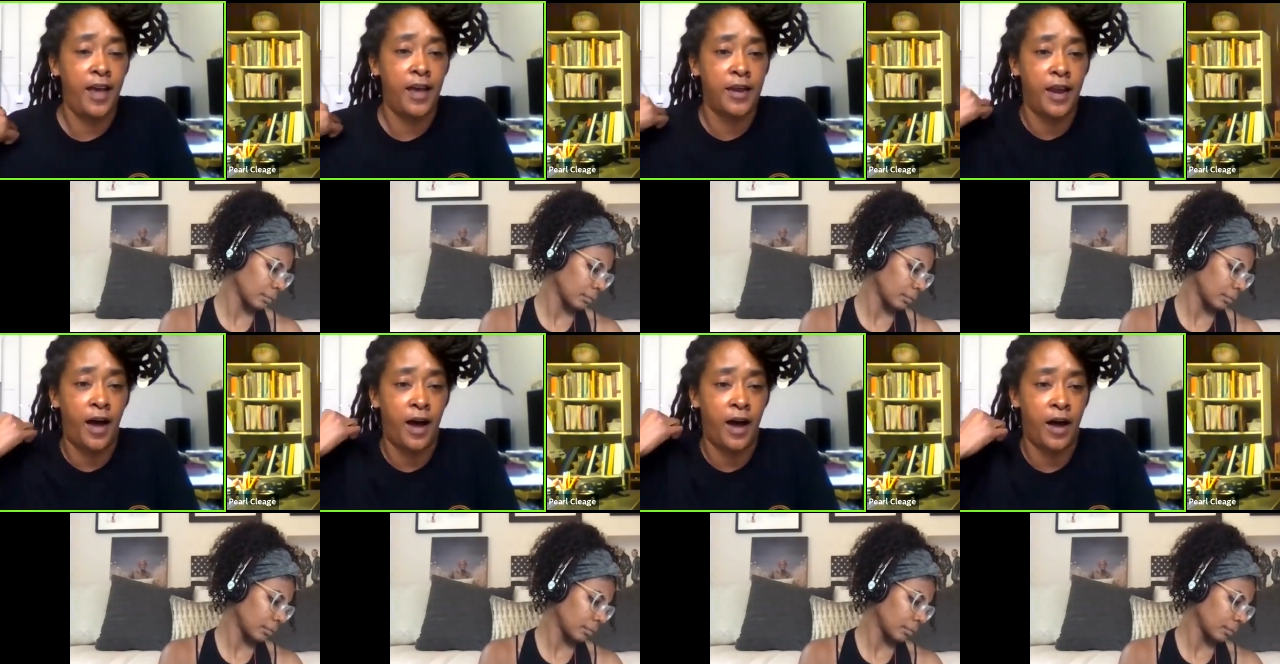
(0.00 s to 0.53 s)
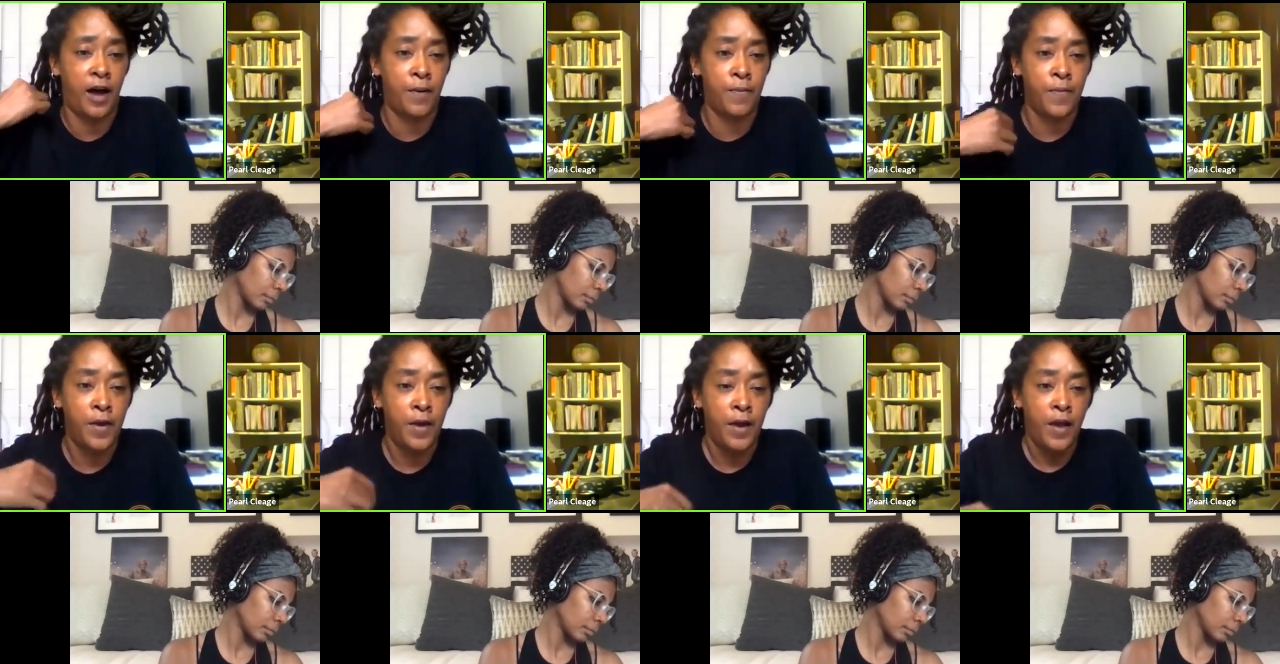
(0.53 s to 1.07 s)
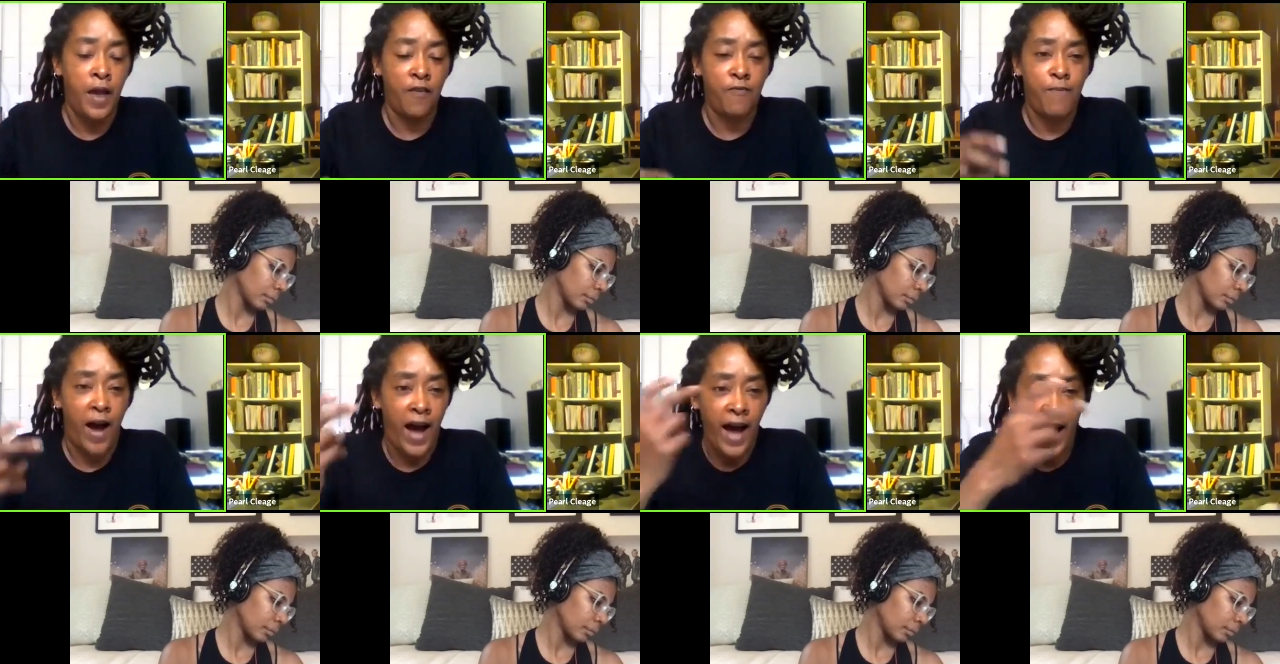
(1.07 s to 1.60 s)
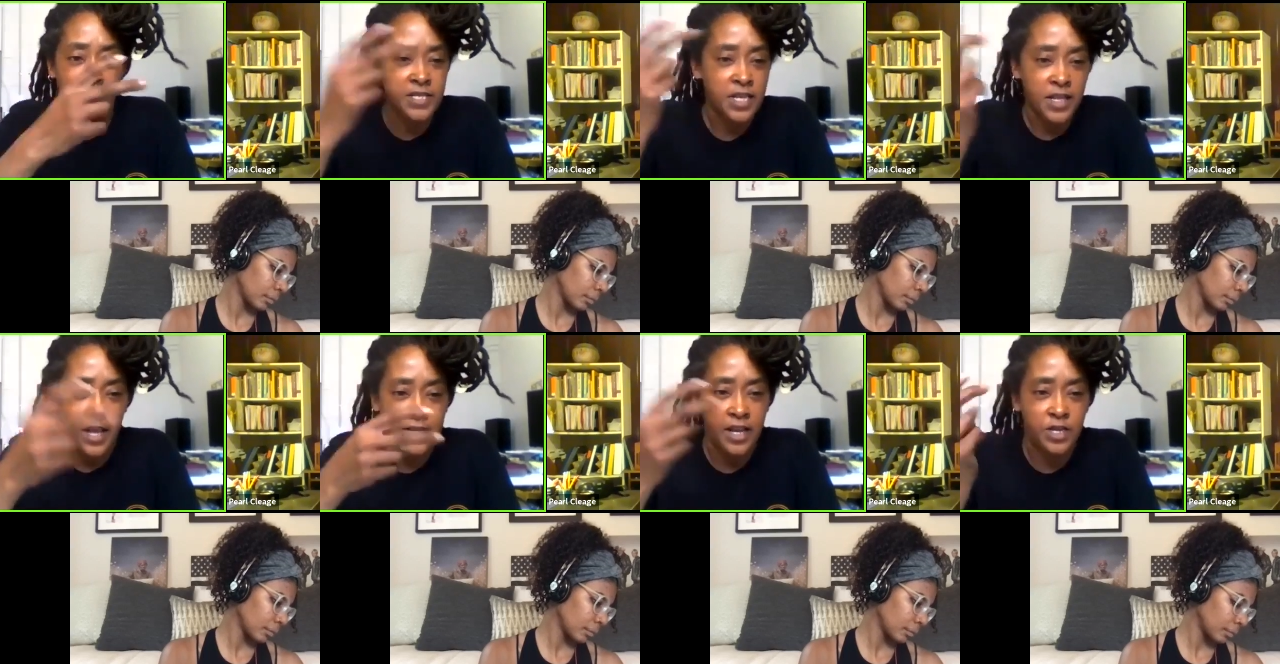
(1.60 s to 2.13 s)
Speaker 1: And um, if my eyes
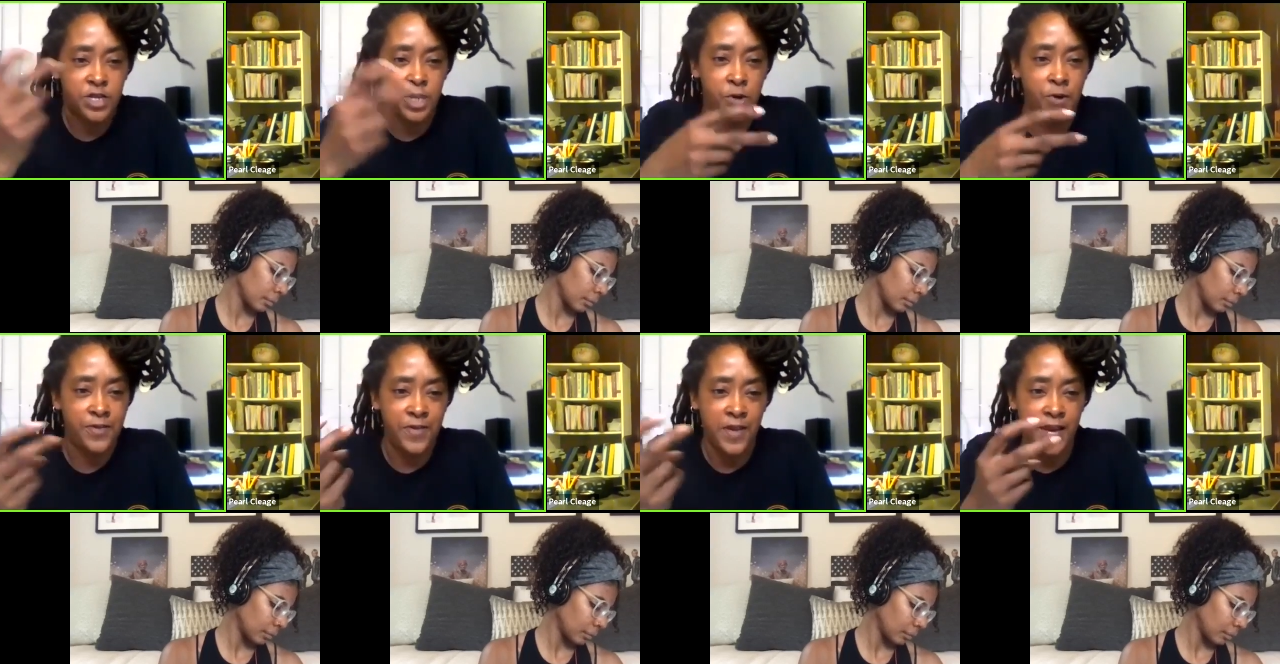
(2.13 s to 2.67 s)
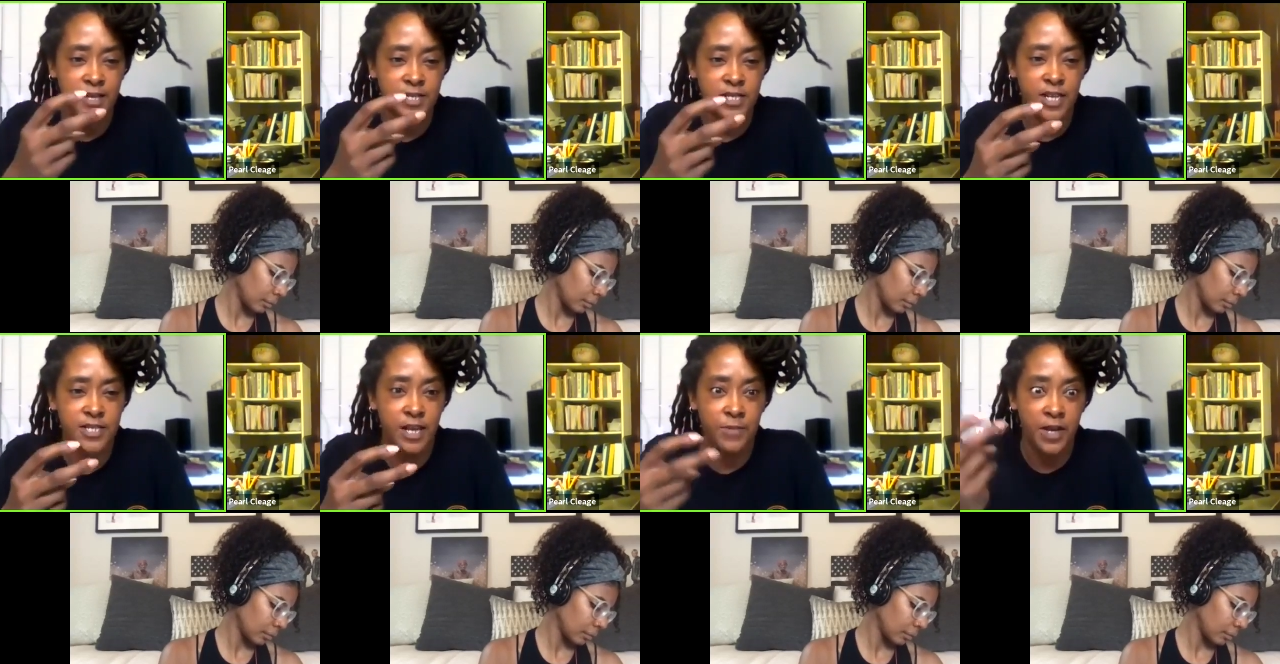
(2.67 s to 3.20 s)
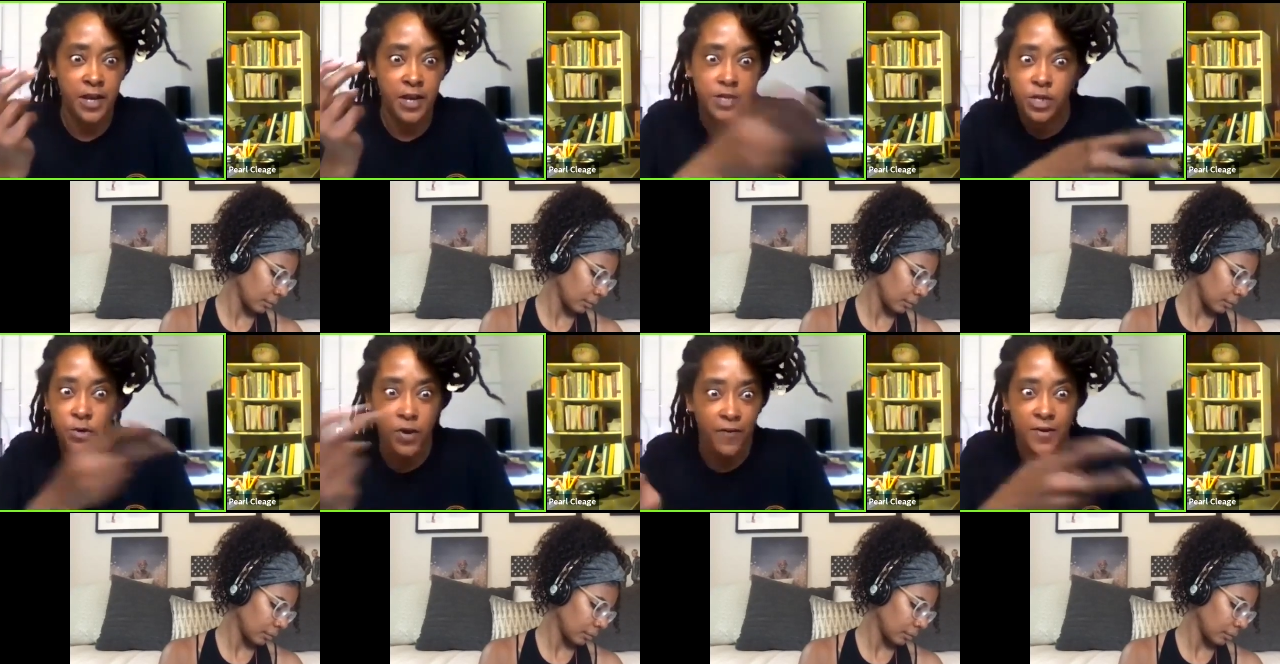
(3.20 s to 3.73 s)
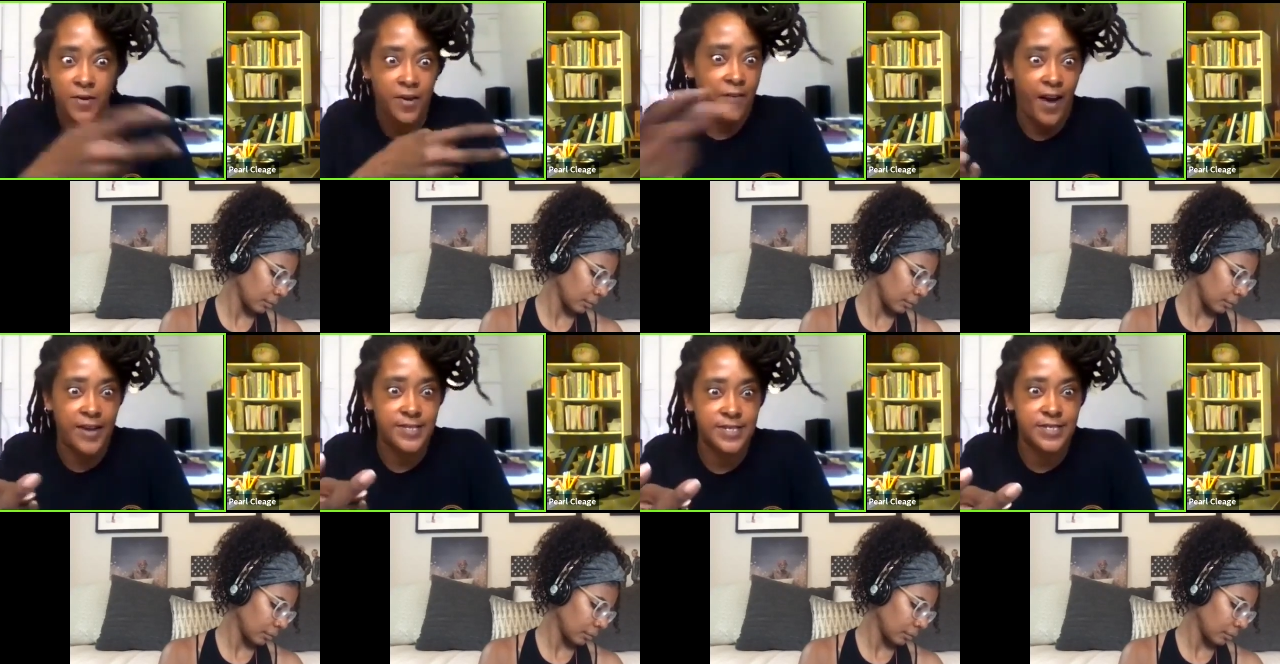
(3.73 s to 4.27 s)
look like they're doing things, because I'm looking at two different
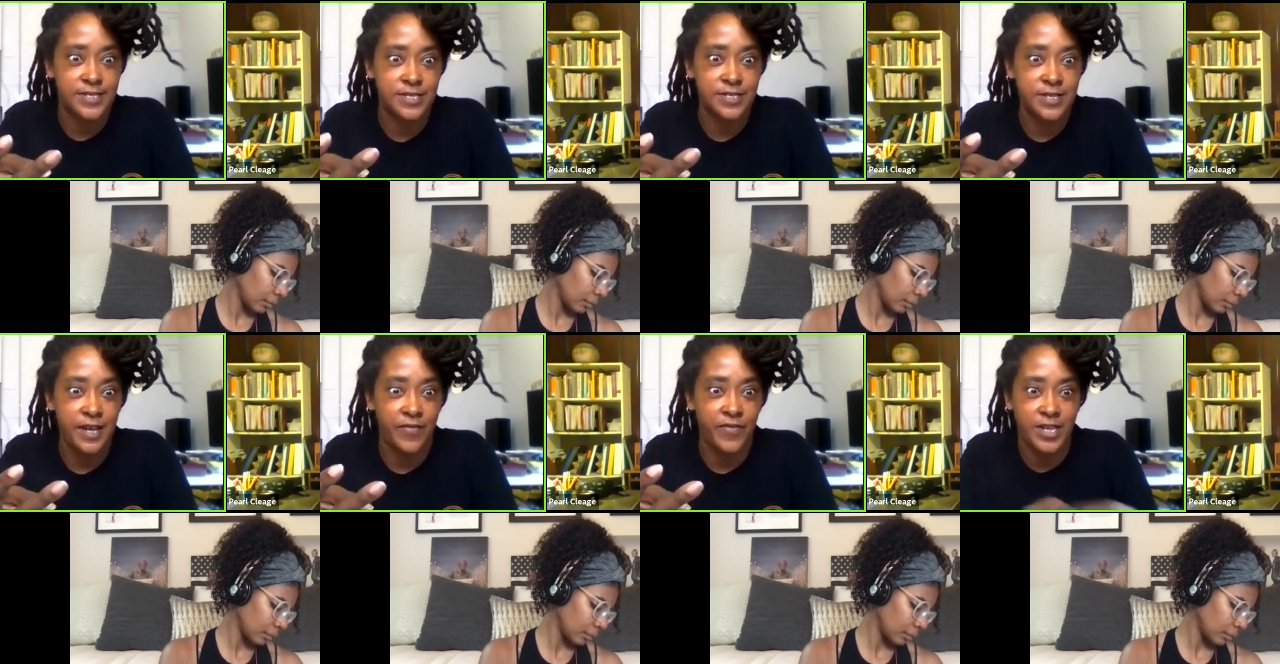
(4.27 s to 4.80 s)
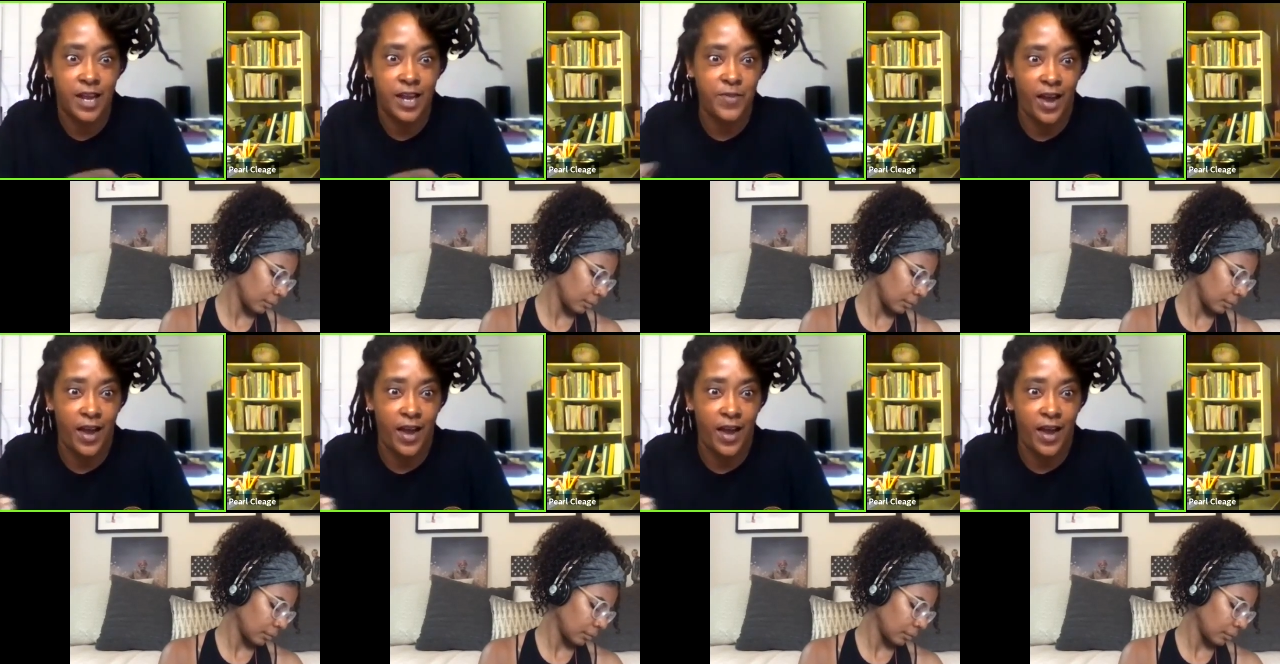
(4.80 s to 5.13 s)
devices at the same